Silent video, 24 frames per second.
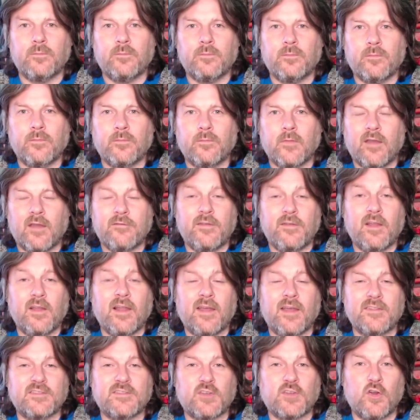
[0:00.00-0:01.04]
I feel like the
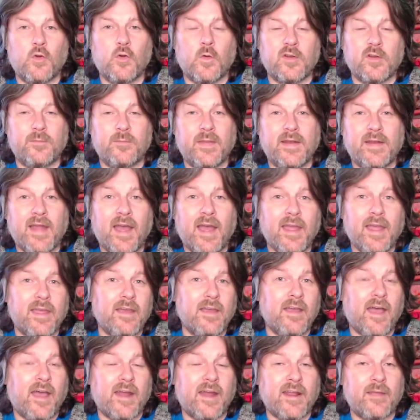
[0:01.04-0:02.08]
score would have been higher
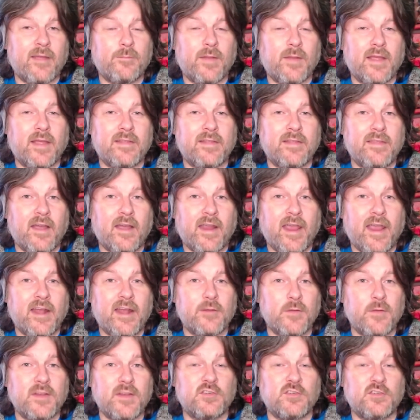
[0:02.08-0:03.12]
had I played the arcade
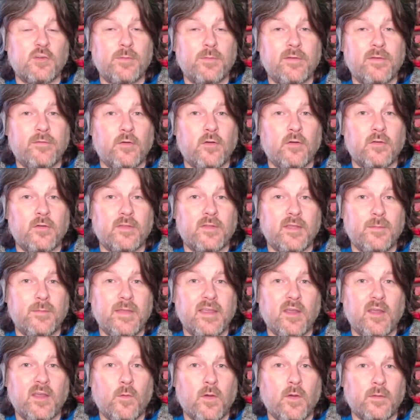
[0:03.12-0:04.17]
original before the Amiga
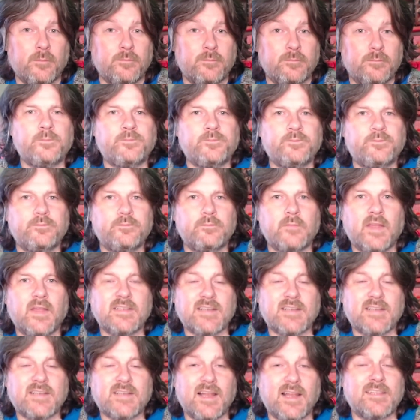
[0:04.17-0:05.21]
one. It's
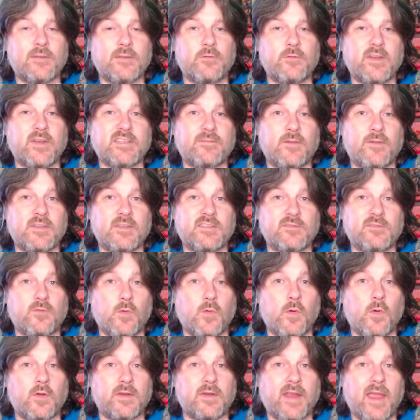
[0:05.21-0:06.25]
classic risk versus
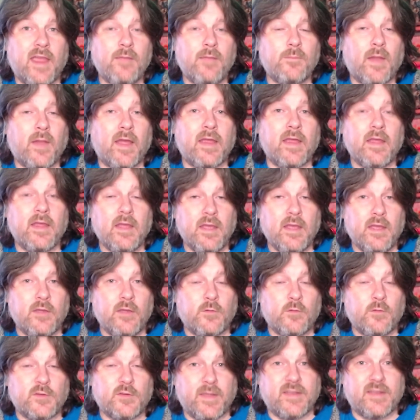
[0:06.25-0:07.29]
reward gameplay,
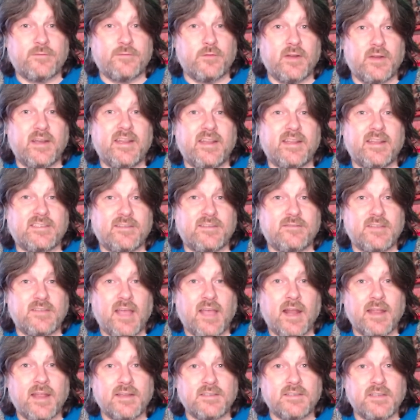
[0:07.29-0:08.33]
which makes for an addictive
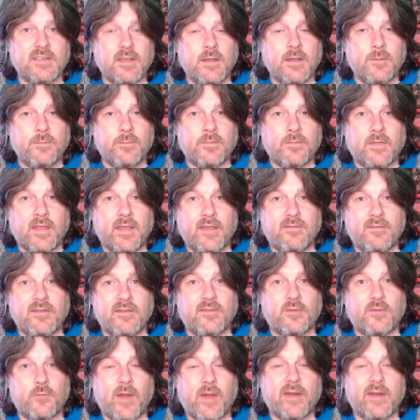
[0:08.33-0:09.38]
challenge, even if
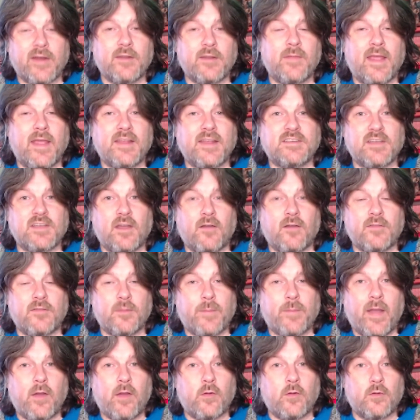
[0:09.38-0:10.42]
the random nature of the
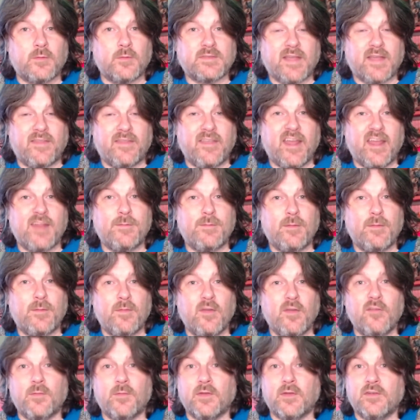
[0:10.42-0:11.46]
power-ups and the enemy
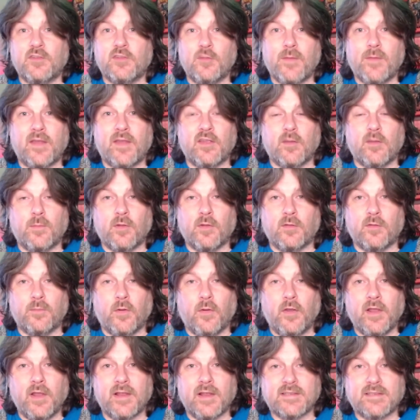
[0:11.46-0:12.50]
movement do make your blood
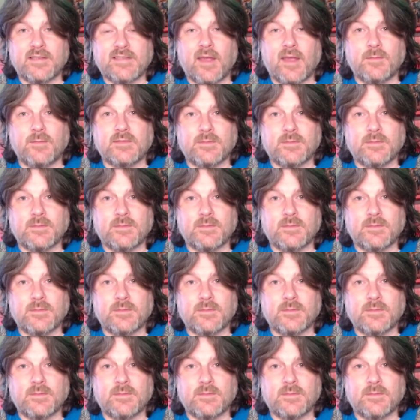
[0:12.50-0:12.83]
boil at times.